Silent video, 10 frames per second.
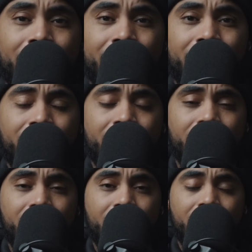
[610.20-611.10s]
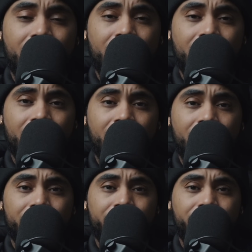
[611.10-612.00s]

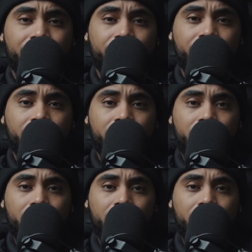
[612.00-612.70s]
(silence)